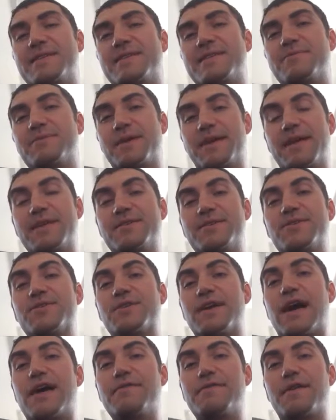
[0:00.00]
is, because you're
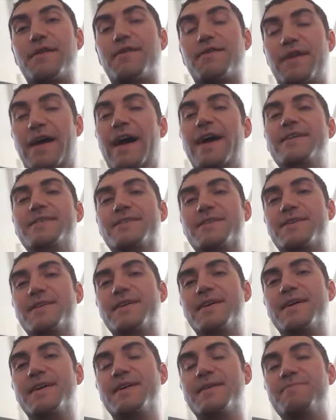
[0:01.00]
traveling faster,